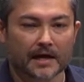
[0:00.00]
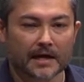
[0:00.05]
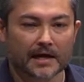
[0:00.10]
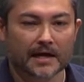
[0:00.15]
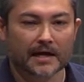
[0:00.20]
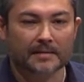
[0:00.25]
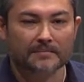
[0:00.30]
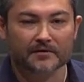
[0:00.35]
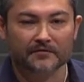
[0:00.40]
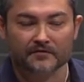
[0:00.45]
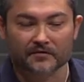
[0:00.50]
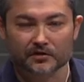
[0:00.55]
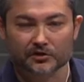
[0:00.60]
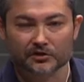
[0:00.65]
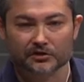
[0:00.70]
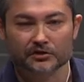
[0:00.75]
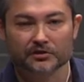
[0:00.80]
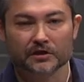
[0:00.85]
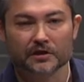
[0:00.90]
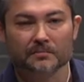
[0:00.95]
AM a
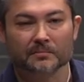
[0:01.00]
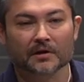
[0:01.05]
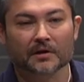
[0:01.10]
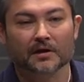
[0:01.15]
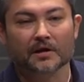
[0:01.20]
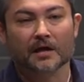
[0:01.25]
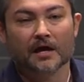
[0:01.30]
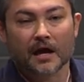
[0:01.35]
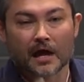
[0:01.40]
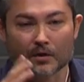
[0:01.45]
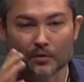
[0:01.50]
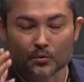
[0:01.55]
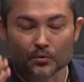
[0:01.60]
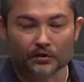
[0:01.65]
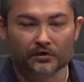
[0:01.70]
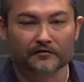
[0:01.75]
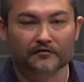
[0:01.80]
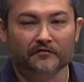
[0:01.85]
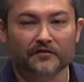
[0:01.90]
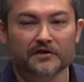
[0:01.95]
version number, and all the
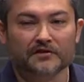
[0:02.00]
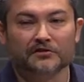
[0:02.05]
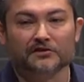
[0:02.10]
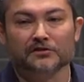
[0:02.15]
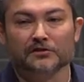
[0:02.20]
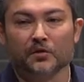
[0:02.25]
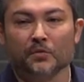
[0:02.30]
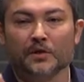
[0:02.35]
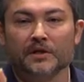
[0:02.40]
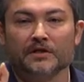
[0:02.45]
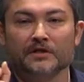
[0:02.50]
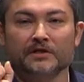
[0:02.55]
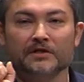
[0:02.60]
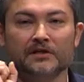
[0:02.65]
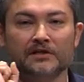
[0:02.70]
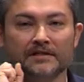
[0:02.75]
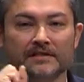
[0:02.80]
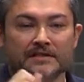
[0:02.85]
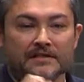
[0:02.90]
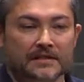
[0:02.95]
configured, so we can
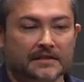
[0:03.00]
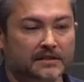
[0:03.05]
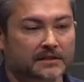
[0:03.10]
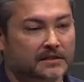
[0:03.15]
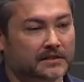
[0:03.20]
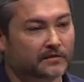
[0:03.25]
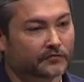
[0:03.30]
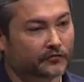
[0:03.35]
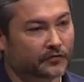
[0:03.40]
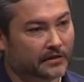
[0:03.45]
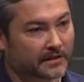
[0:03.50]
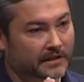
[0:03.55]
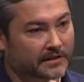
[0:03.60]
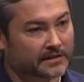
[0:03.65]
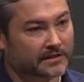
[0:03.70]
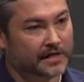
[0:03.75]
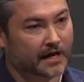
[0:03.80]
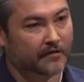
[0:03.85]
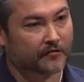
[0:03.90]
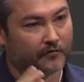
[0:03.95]
consistently
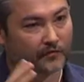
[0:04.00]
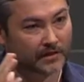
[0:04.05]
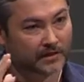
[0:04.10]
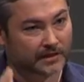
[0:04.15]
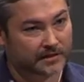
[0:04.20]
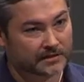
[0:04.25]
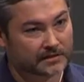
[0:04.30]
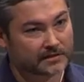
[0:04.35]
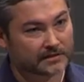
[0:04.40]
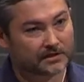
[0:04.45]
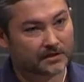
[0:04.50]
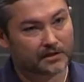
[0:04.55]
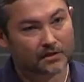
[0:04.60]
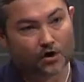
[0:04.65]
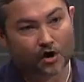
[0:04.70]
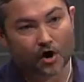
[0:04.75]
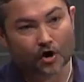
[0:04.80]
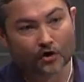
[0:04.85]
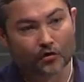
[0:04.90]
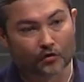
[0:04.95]
release that release
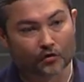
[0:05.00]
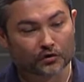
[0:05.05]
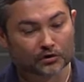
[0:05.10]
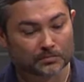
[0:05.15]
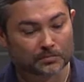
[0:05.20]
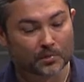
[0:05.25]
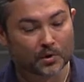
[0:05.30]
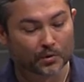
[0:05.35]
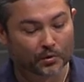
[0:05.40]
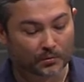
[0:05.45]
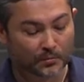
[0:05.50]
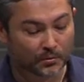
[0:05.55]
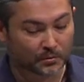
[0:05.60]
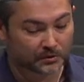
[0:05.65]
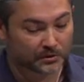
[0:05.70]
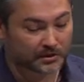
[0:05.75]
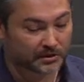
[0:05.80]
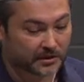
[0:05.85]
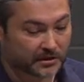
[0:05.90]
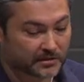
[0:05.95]
across multiple
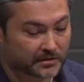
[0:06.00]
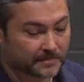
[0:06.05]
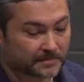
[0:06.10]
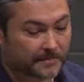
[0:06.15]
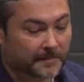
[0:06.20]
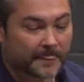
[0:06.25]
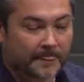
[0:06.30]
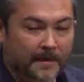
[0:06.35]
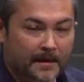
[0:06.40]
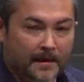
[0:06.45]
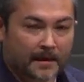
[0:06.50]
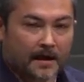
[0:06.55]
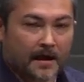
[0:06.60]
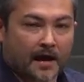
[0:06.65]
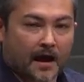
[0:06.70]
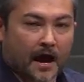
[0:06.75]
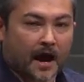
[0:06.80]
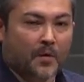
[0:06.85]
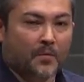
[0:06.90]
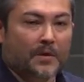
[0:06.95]
tiers.
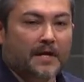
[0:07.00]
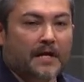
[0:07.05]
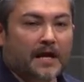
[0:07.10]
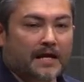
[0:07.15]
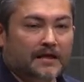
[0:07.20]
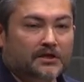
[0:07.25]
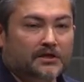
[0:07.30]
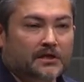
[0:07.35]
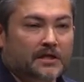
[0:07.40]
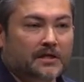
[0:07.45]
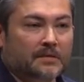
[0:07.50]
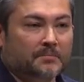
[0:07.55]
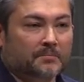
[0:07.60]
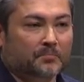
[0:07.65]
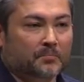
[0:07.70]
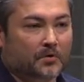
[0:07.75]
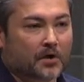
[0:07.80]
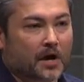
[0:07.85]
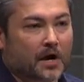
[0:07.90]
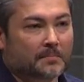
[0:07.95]
And we actually
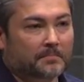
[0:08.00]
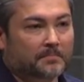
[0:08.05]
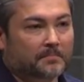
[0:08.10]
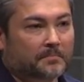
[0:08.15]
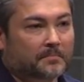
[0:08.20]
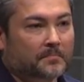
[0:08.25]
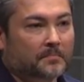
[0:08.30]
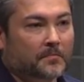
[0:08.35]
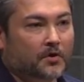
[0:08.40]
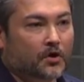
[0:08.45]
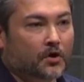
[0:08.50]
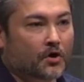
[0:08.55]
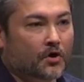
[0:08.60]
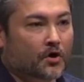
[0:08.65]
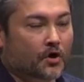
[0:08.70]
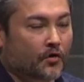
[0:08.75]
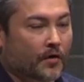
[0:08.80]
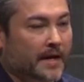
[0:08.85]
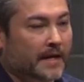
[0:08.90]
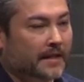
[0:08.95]

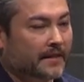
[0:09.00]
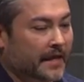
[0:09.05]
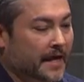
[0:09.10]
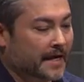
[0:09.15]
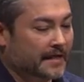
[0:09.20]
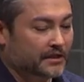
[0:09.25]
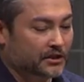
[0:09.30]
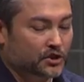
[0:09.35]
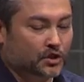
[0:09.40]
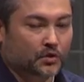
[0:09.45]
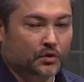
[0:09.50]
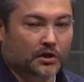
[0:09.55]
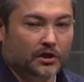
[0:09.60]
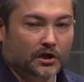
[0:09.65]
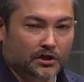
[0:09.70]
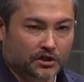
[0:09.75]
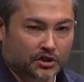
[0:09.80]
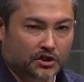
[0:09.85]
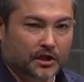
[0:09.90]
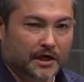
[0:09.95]
created that into
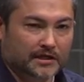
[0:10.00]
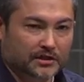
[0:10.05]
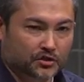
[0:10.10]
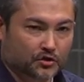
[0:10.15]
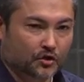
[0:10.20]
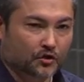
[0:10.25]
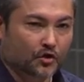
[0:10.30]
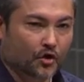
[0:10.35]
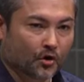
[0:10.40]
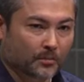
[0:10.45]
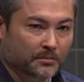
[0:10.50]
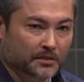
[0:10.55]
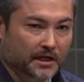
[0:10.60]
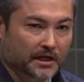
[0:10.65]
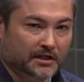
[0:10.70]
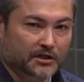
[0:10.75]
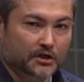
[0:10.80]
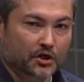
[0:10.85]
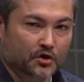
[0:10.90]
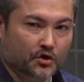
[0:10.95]
a JSON
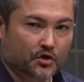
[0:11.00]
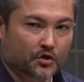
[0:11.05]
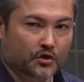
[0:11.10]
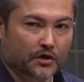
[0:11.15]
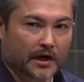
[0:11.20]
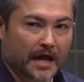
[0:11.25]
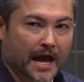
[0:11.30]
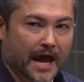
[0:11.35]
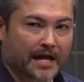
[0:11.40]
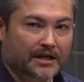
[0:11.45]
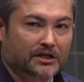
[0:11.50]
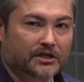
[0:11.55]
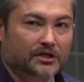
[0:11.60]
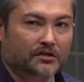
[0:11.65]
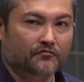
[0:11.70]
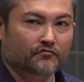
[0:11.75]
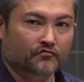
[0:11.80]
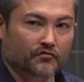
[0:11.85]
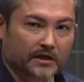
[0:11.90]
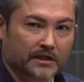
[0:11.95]
object, so you could
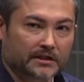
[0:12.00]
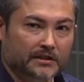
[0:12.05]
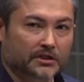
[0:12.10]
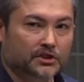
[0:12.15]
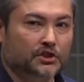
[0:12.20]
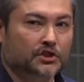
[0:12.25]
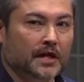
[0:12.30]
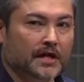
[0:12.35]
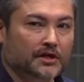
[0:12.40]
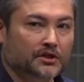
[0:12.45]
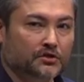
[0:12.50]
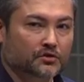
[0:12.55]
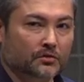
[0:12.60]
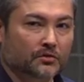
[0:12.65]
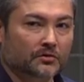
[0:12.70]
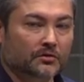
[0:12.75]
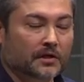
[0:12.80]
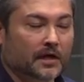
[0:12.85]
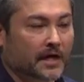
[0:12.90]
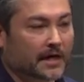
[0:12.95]
actually read the
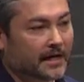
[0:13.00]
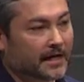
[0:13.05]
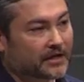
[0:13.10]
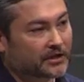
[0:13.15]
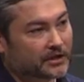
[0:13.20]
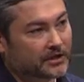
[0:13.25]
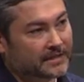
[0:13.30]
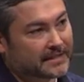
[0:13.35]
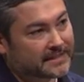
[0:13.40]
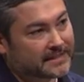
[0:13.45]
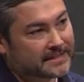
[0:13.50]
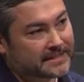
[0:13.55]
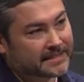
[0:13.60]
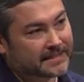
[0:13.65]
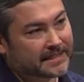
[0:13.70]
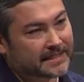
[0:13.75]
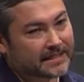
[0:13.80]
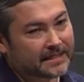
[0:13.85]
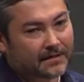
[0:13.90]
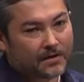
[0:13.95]
JSON and actually
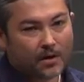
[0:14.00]
see